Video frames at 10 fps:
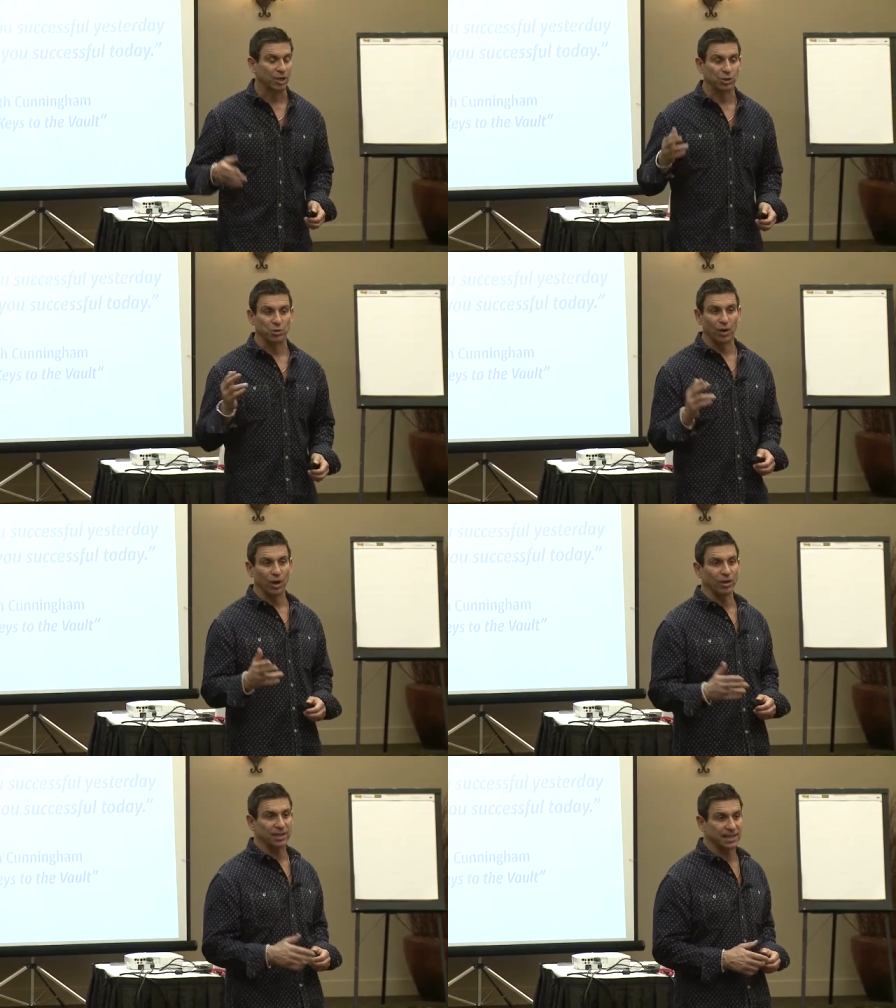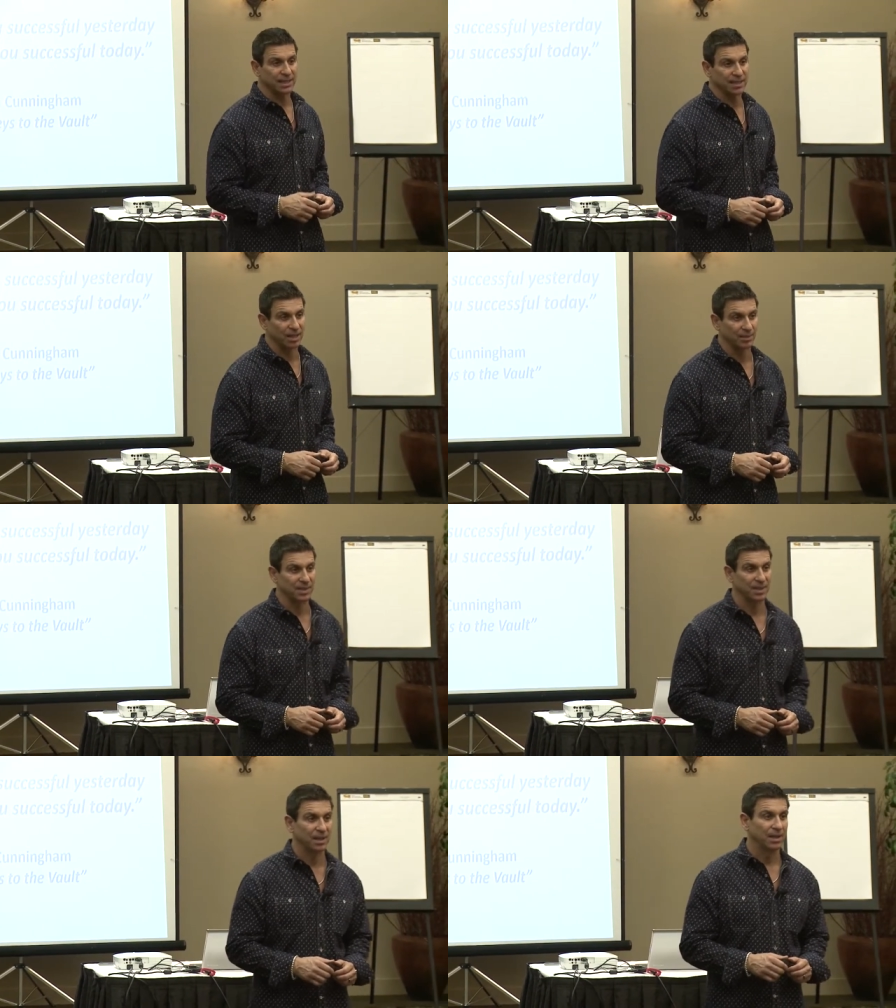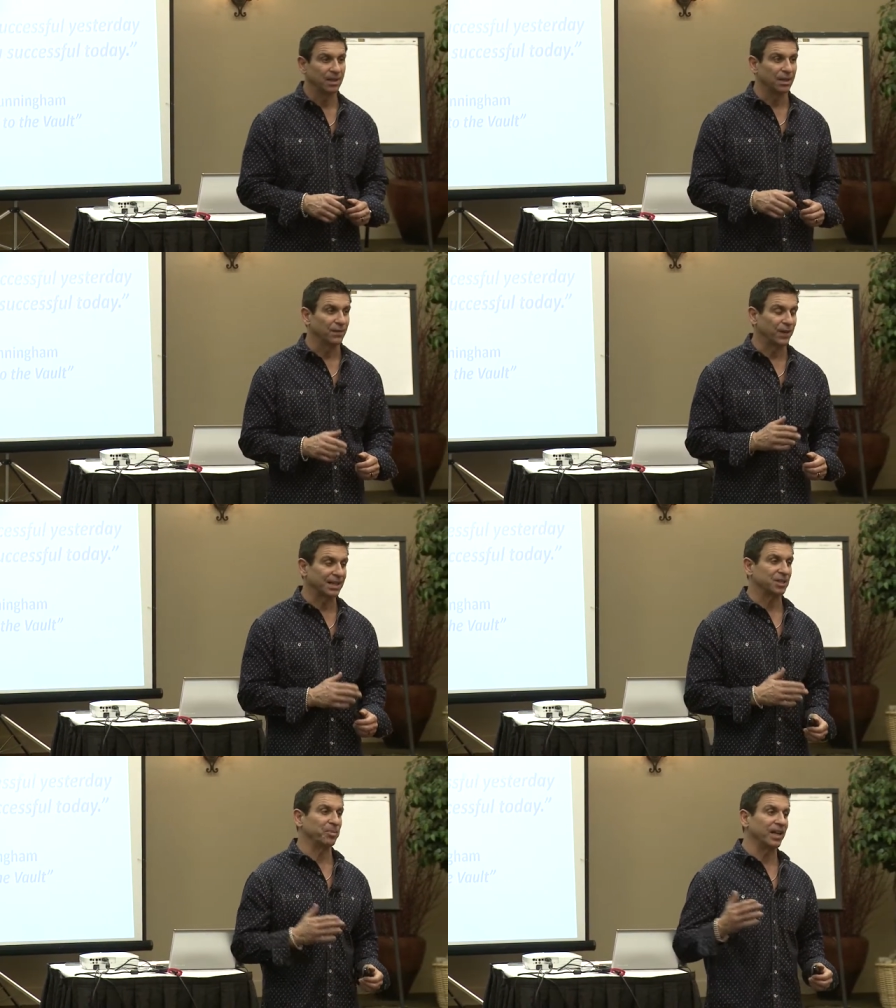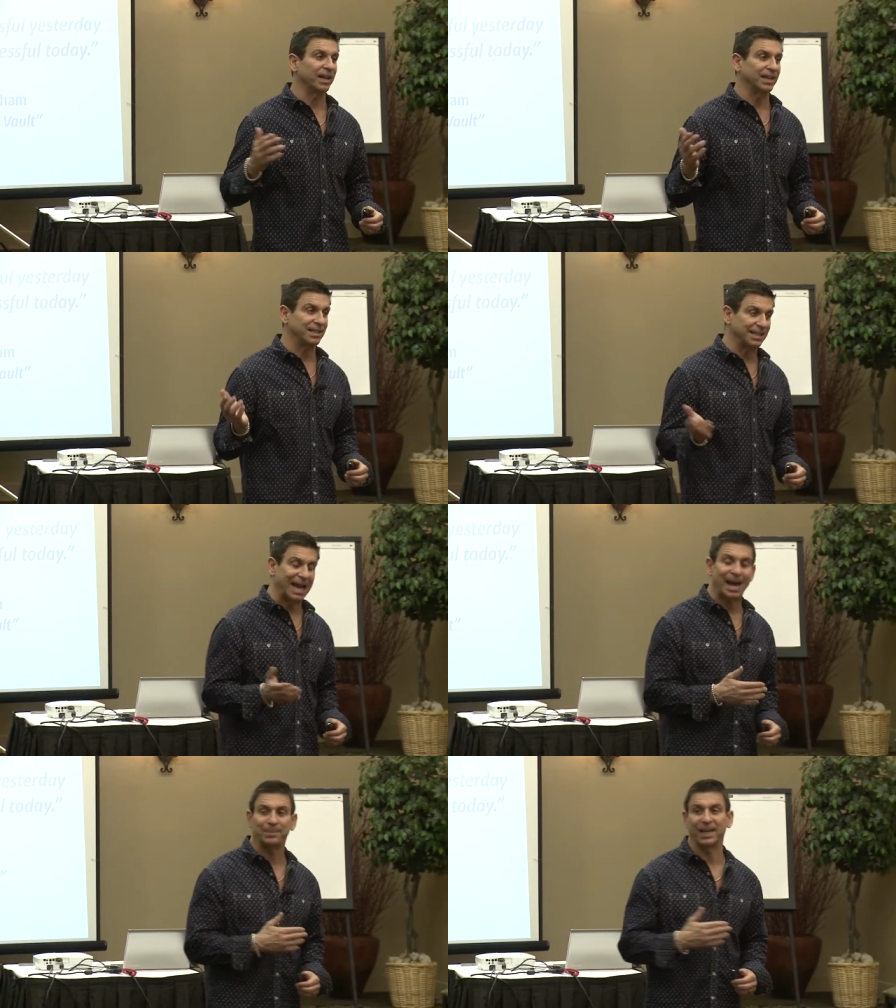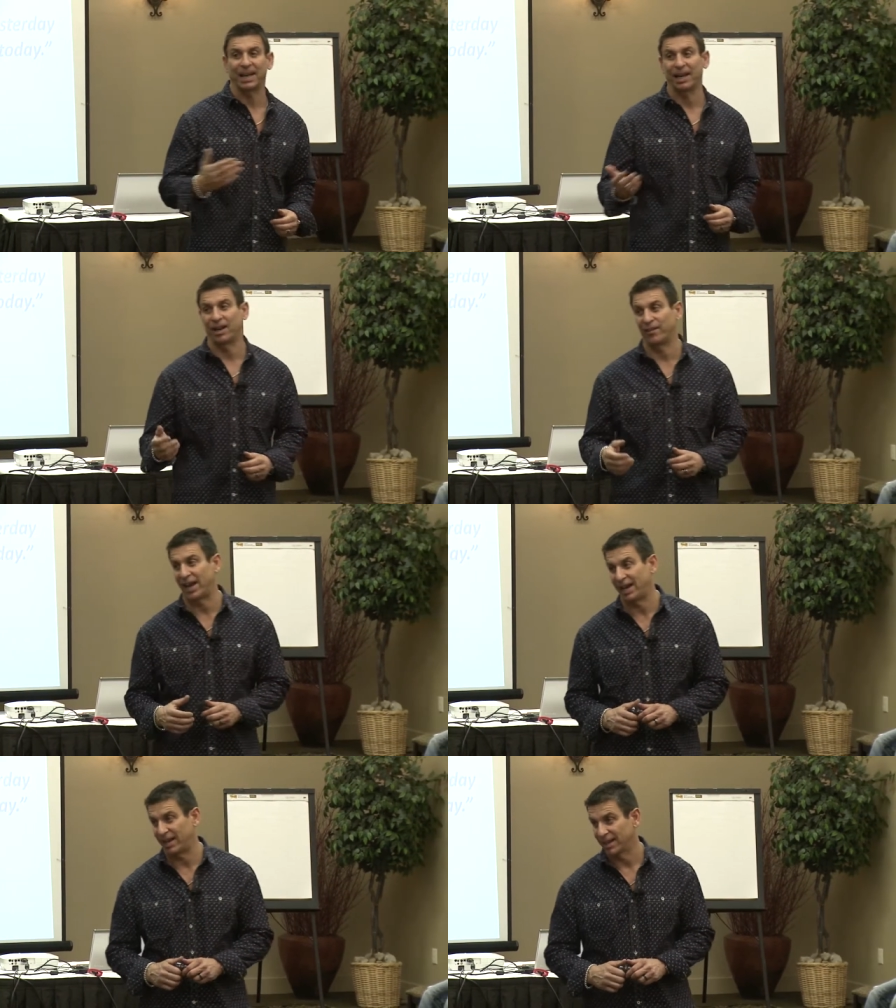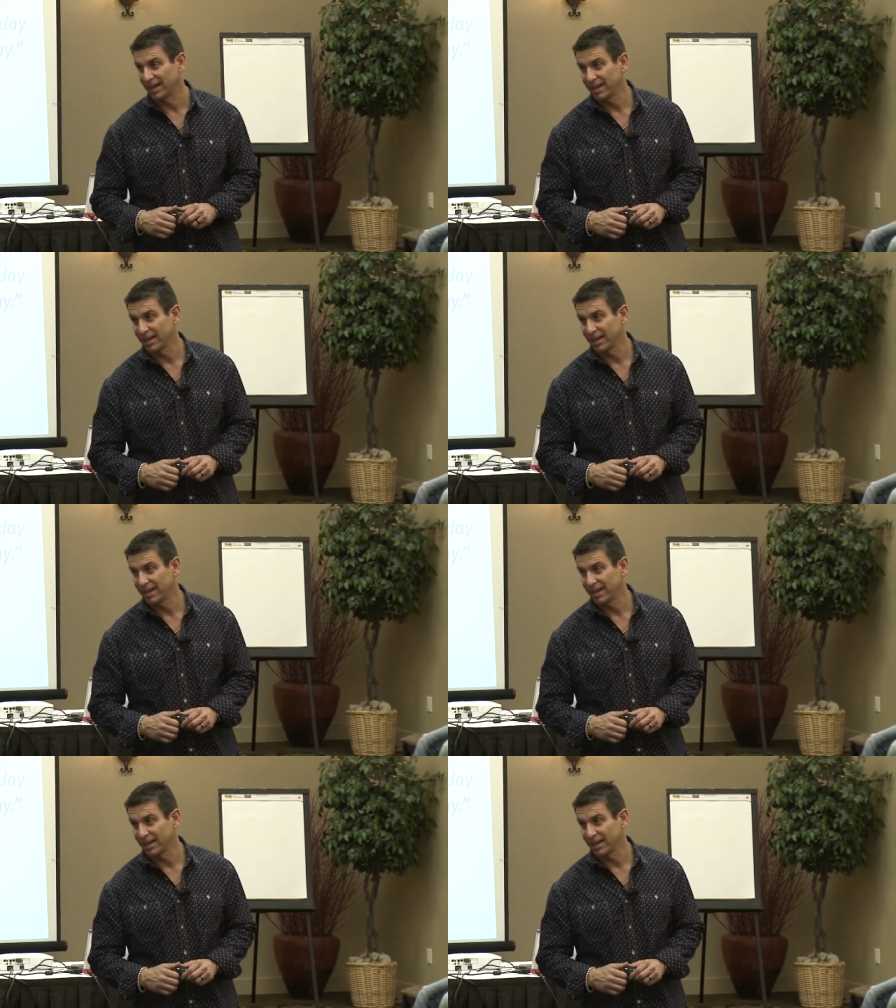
Control or systems. Flexibility is adapting and innovating.